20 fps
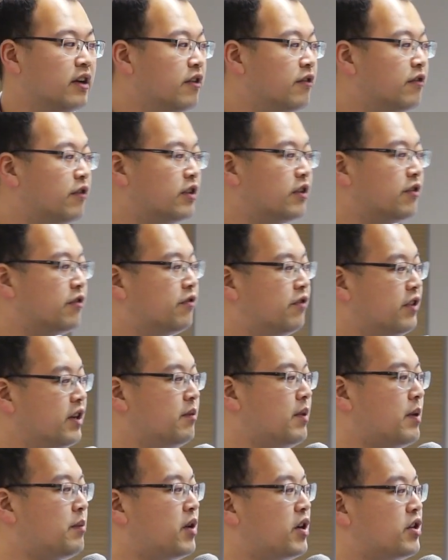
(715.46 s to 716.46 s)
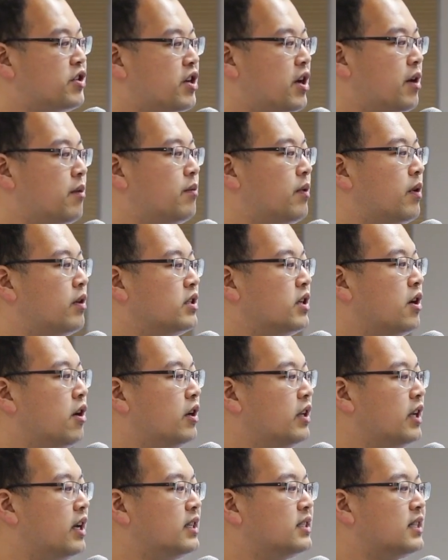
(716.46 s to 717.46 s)
For the free membership, the
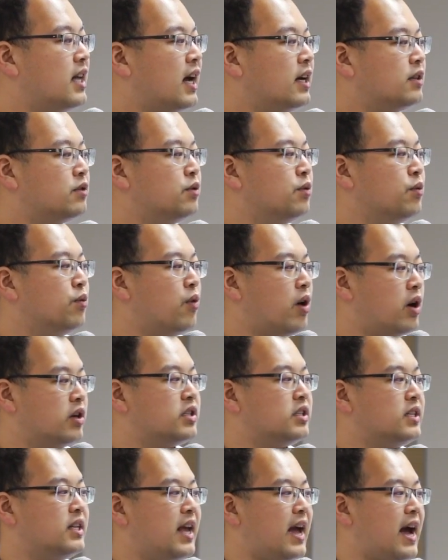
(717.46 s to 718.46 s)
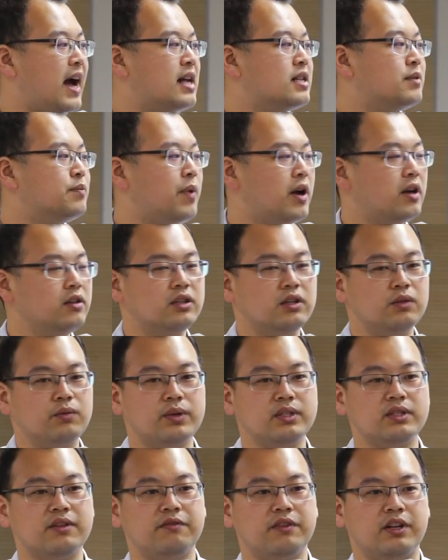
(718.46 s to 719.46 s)
audience has to watch the ads bundled
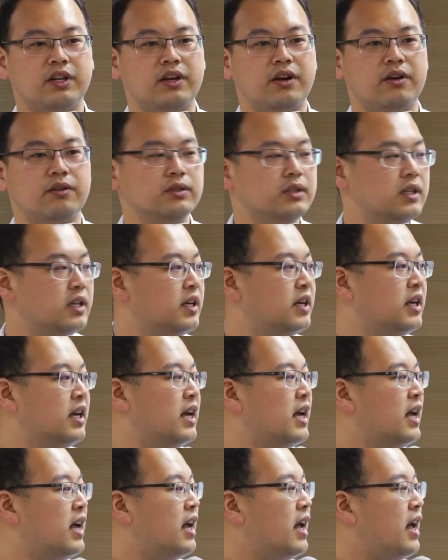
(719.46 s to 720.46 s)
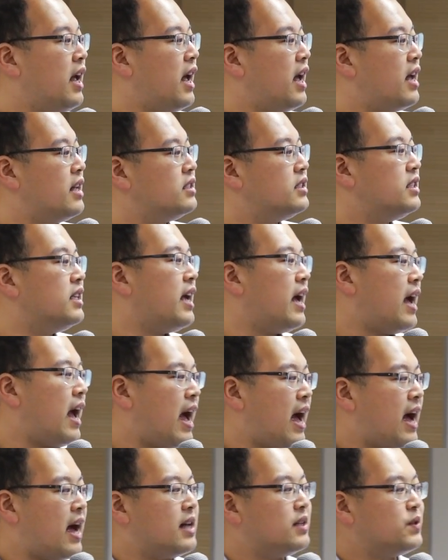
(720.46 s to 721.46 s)
with the videos, and the
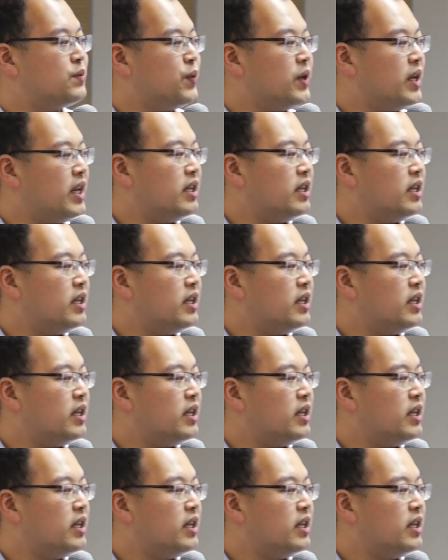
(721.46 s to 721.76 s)
ads would